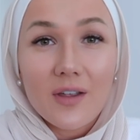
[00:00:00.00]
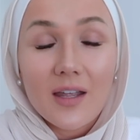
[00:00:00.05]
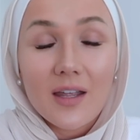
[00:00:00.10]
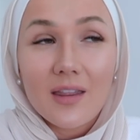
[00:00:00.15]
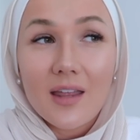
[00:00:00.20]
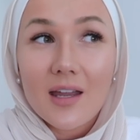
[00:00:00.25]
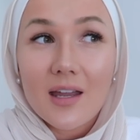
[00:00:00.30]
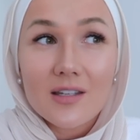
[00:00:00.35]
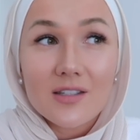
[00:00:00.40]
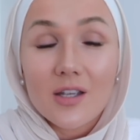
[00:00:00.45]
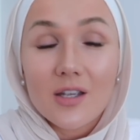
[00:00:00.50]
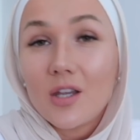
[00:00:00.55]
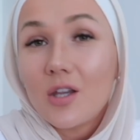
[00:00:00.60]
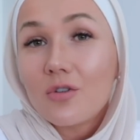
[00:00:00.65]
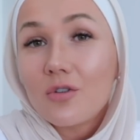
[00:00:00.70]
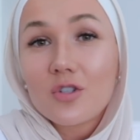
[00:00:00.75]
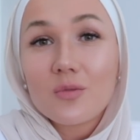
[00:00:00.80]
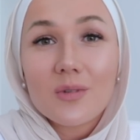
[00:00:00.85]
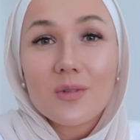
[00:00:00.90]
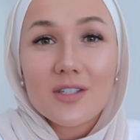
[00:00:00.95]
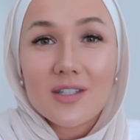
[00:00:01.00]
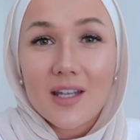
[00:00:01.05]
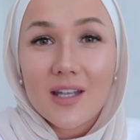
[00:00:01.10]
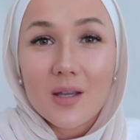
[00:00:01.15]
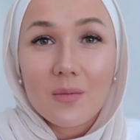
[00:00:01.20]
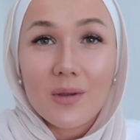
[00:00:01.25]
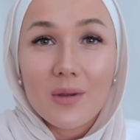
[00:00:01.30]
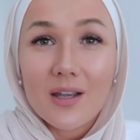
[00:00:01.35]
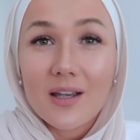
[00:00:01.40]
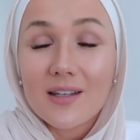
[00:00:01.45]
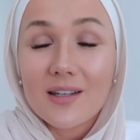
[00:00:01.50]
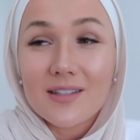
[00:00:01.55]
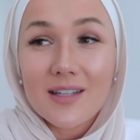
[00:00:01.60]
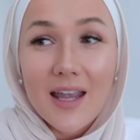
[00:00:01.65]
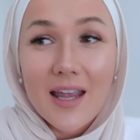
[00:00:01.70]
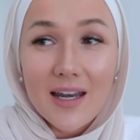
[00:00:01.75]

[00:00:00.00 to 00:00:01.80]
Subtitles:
And that is a huge mistake, because